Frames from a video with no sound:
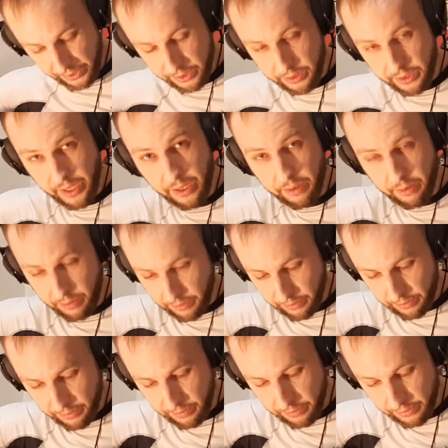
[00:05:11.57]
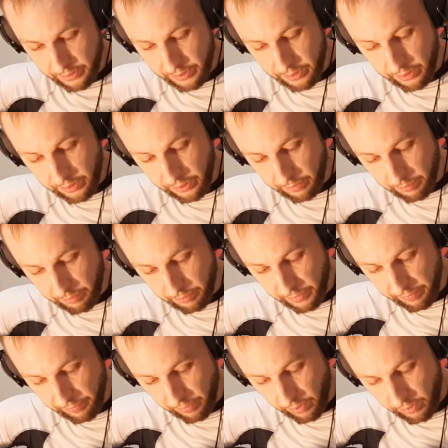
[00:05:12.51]
start the string
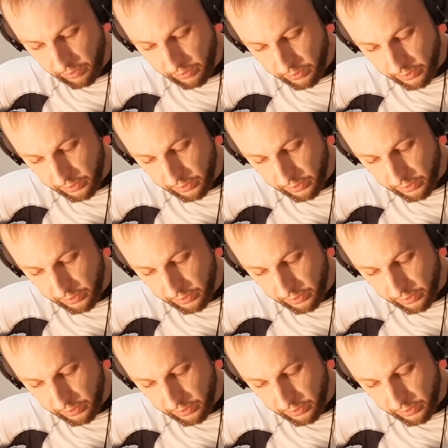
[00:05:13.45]
before,